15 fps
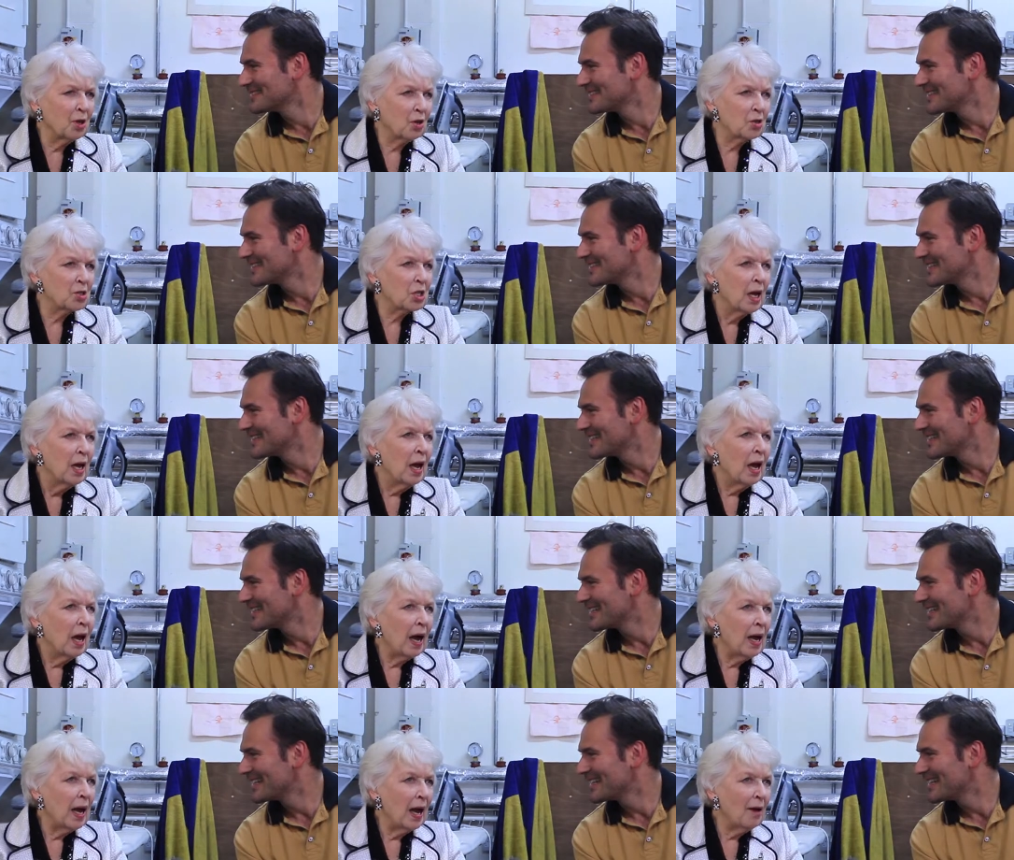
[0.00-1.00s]
Speaker 1: because
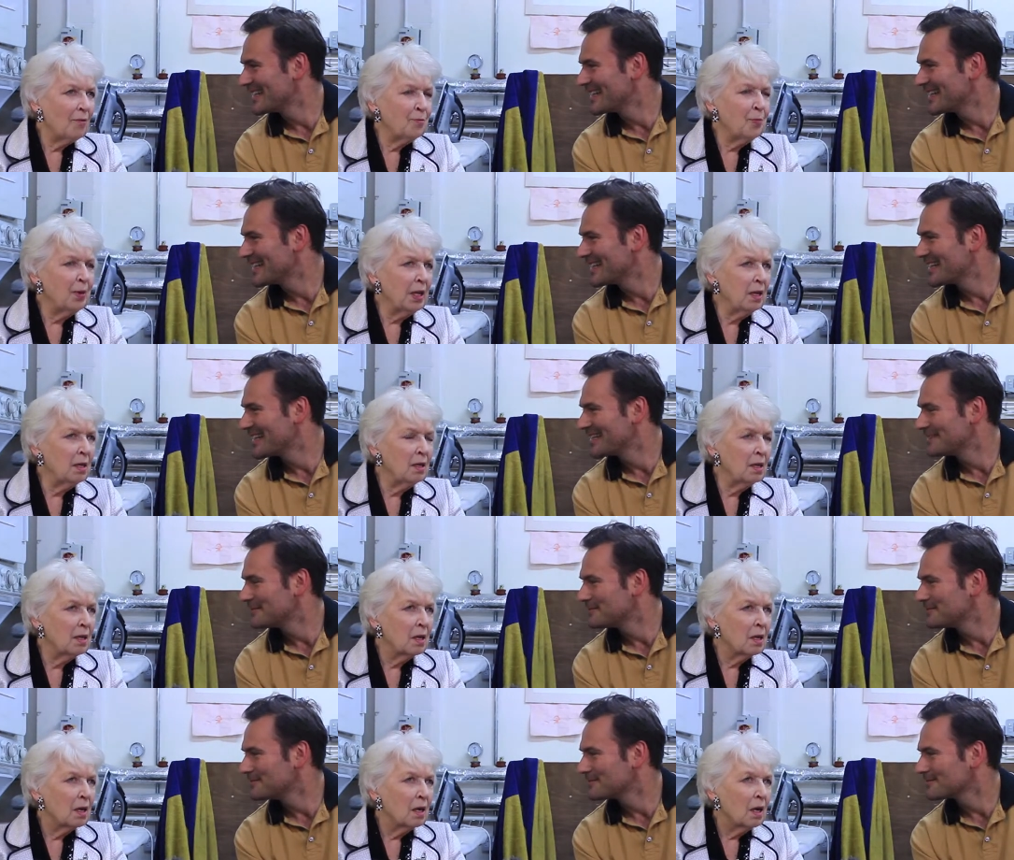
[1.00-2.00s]
I have been,
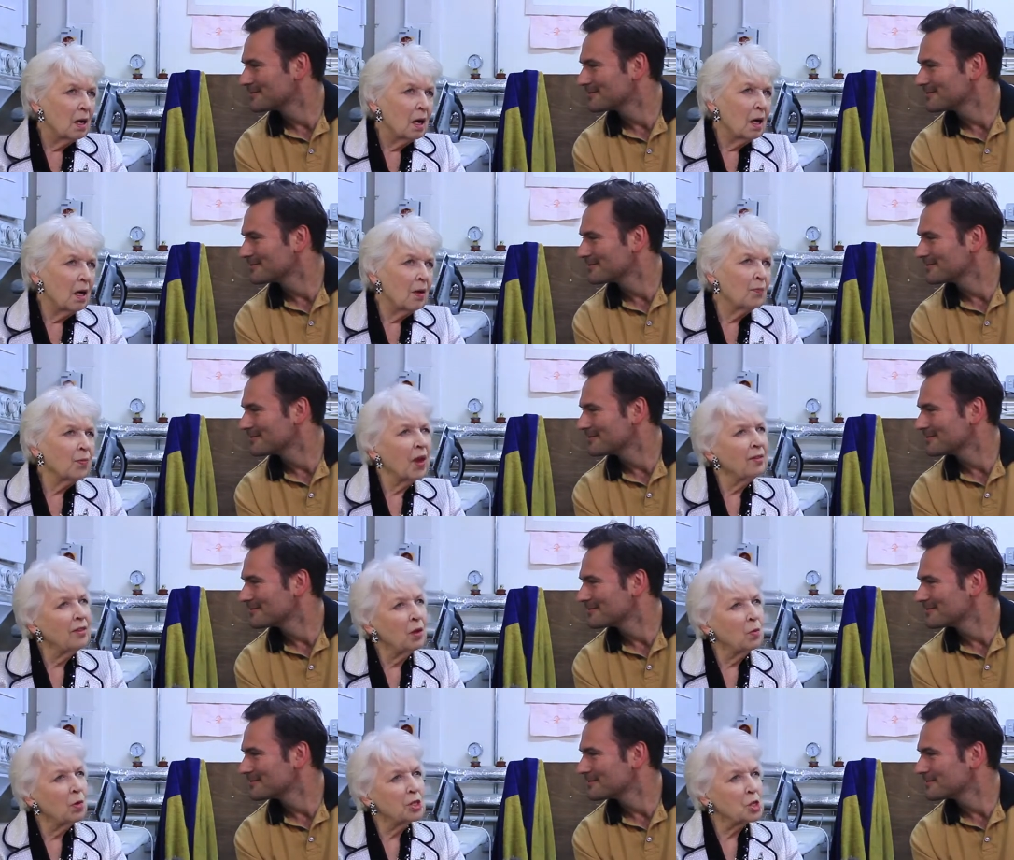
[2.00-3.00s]
um, I
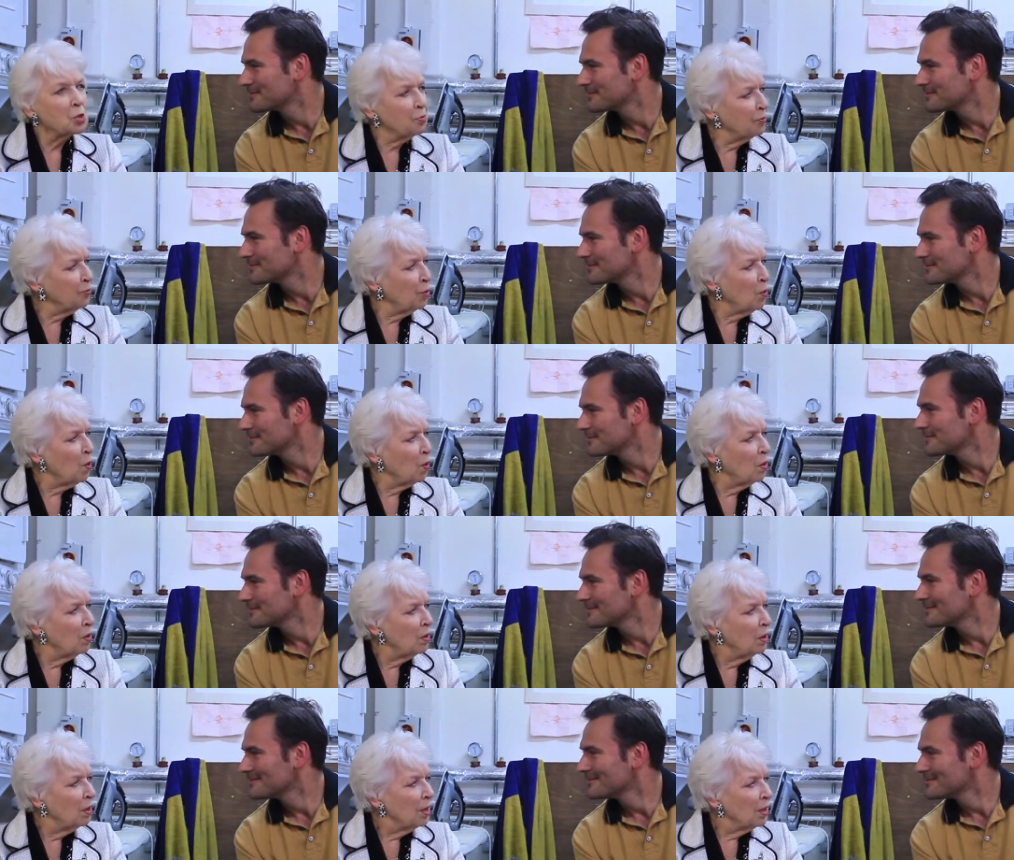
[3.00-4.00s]
think once before
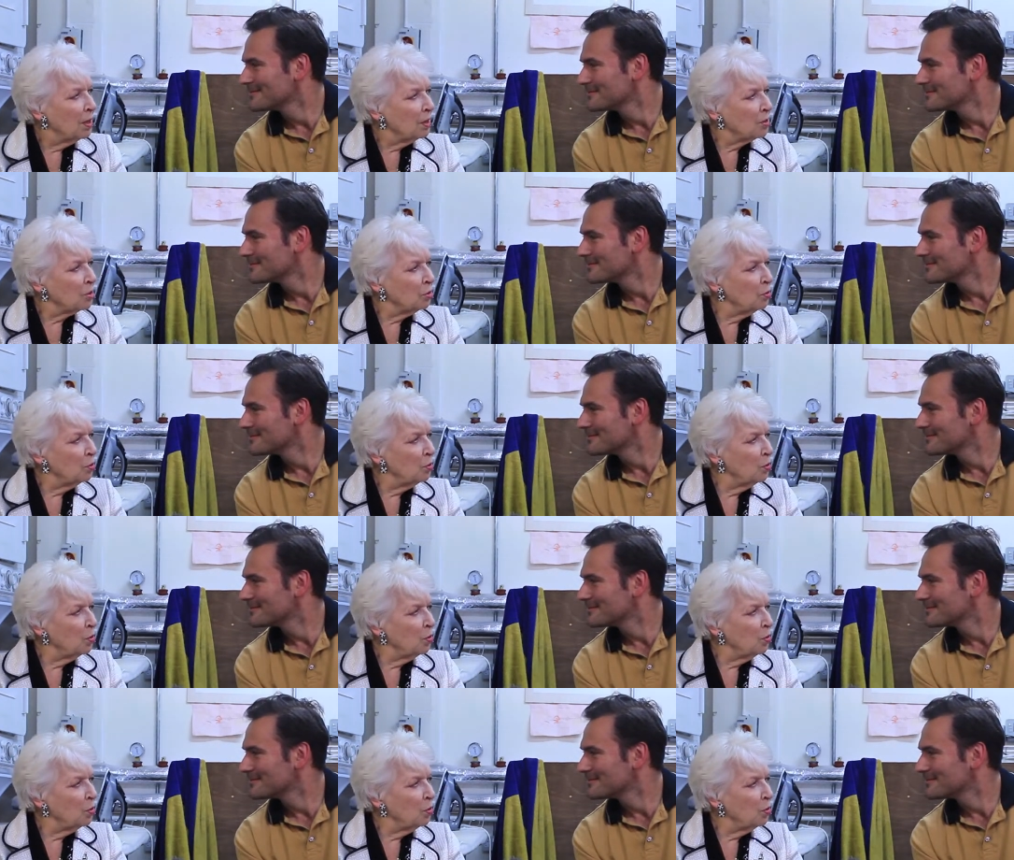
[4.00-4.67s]
to